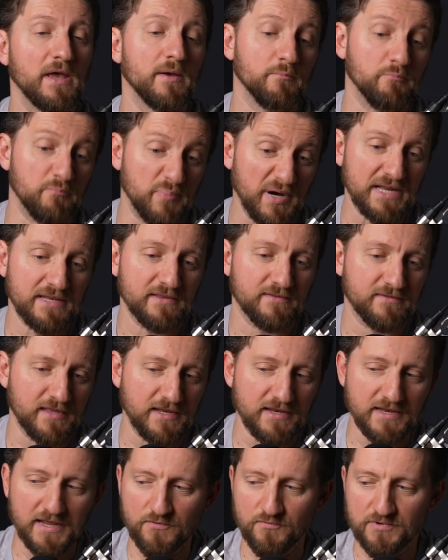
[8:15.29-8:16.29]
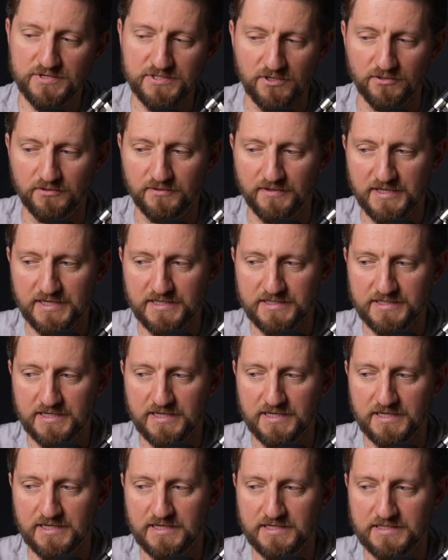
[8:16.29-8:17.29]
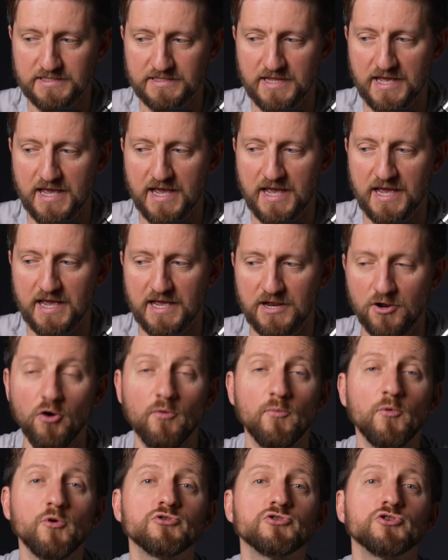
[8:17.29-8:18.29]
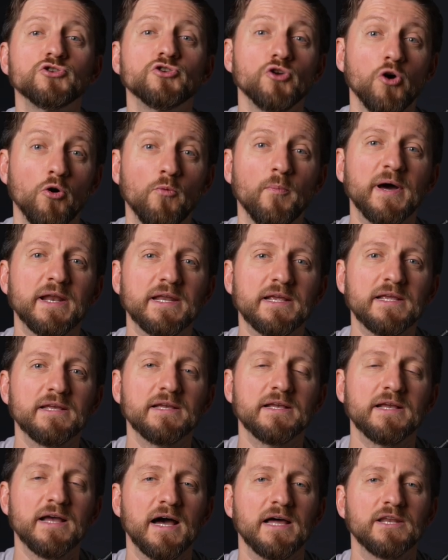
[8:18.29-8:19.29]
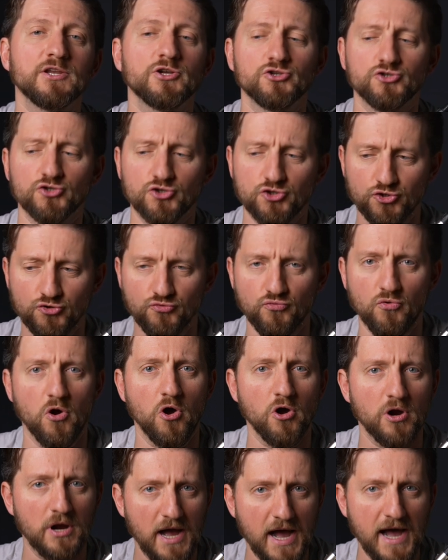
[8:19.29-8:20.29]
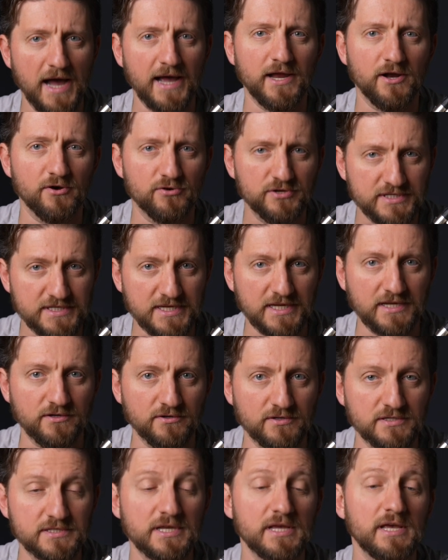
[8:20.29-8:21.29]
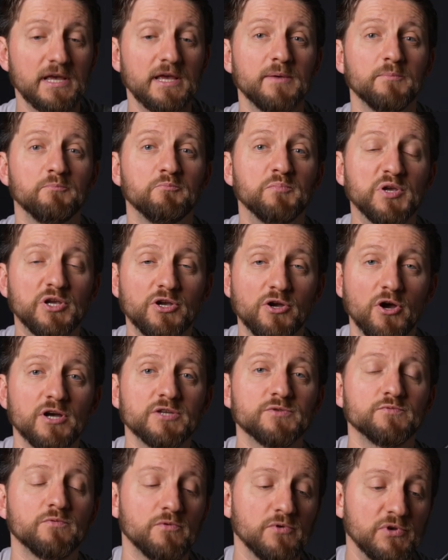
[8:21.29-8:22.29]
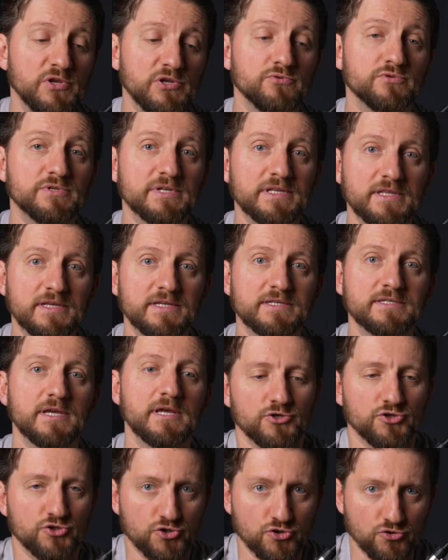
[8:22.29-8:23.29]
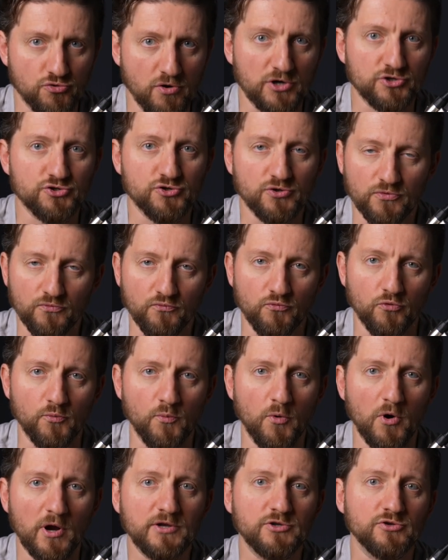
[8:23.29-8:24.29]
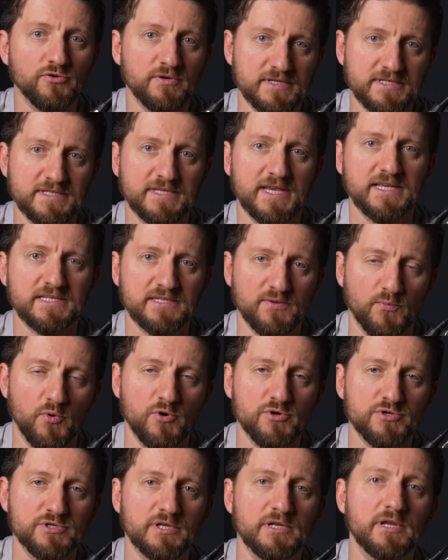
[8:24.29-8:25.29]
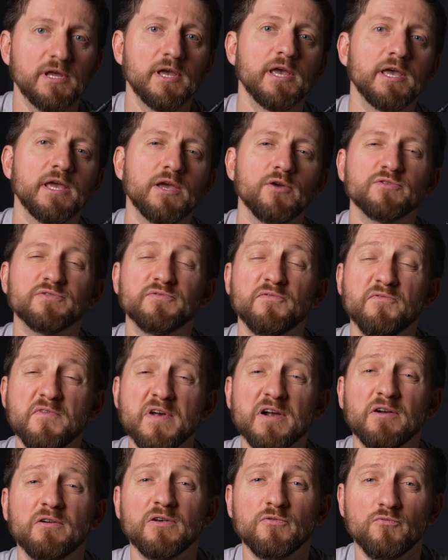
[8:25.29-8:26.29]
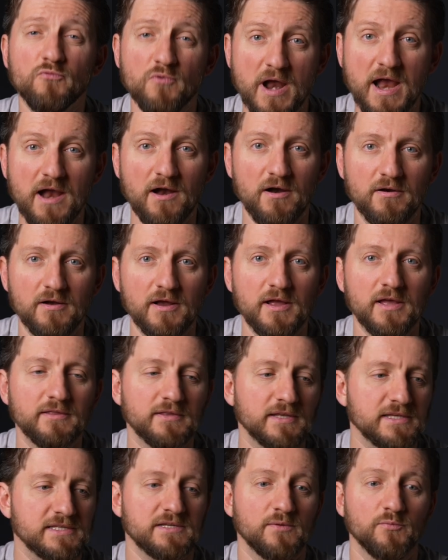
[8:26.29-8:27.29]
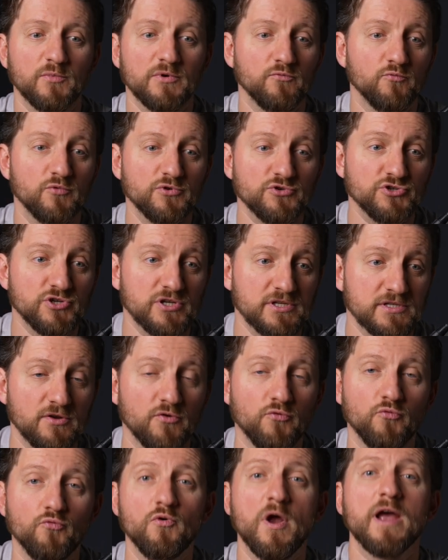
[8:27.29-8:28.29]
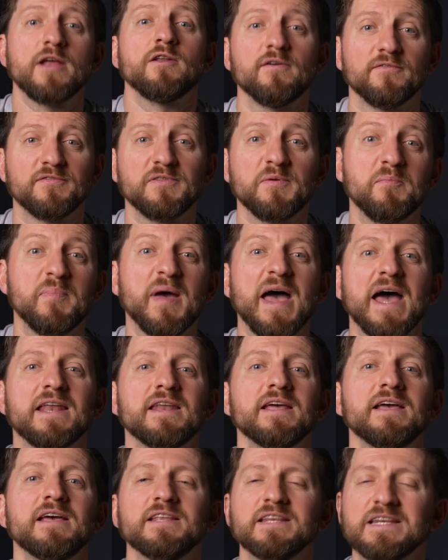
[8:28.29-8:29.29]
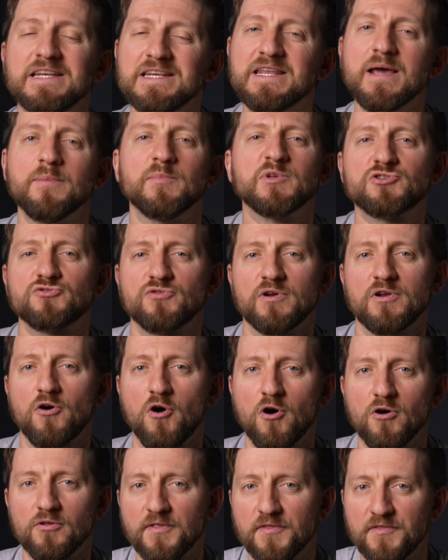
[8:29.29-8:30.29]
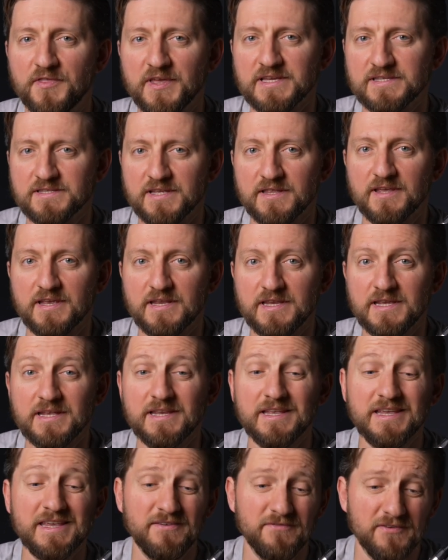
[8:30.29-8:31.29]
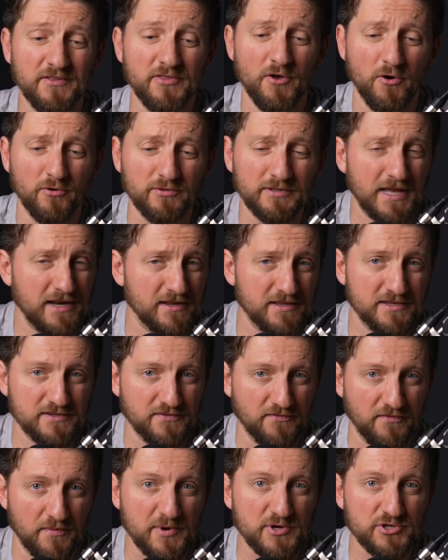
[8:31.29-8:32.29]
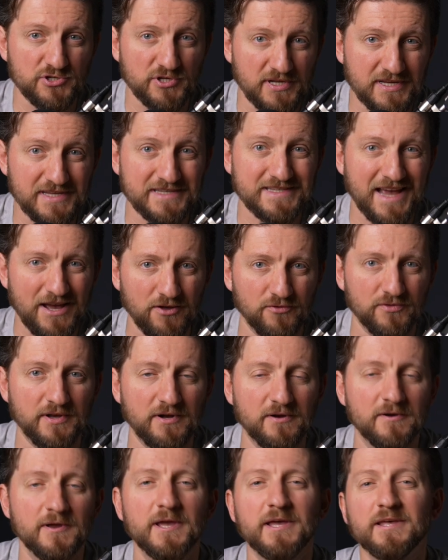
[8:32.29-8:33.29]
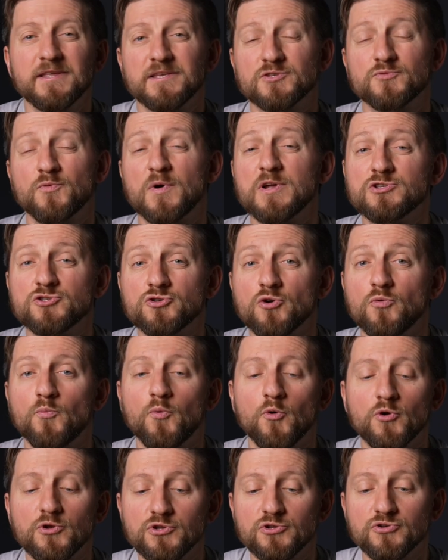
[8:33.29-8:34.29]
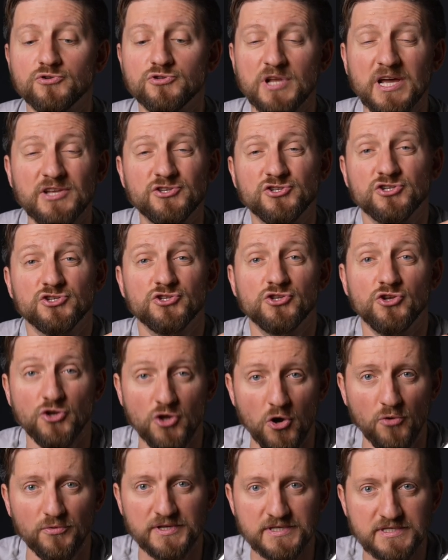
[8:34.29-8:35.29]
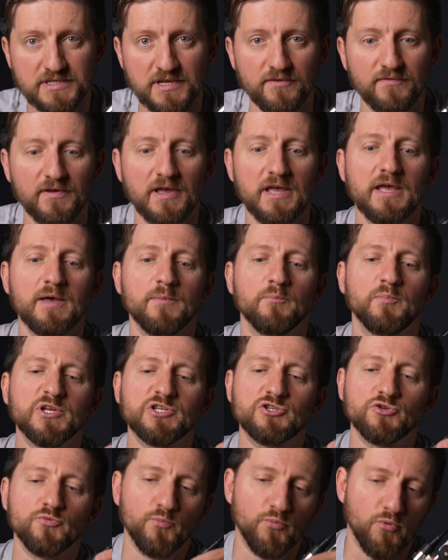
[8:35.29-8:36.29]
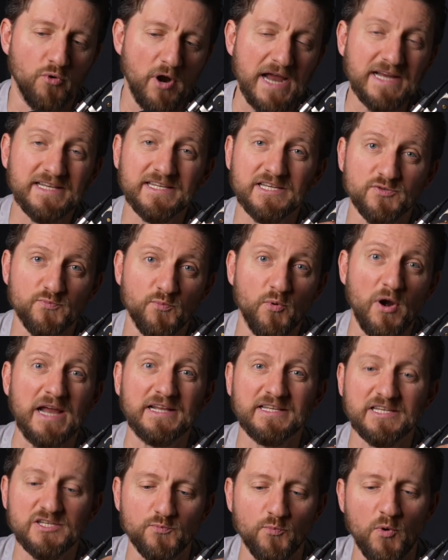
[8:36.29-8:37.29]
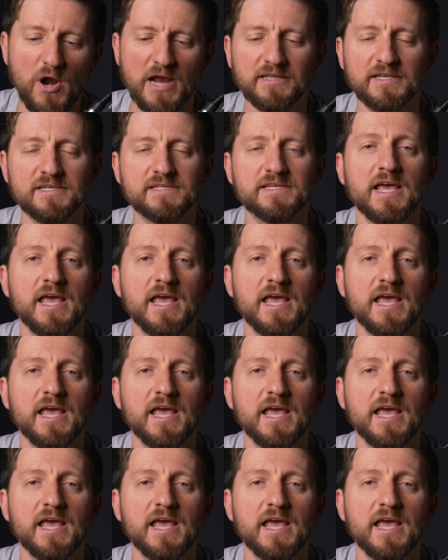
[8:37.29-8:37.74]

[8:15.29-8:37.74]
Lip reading: But the net result of this is that almost nobody got strong hire signals because we were using this structured rubric to assess a person. It was very rare that someone would just right off the bat demonstrate all the things that they need, even though a lot of this information is out there. This is why it's so important to not just know the stuff, but to practice, practice, practice.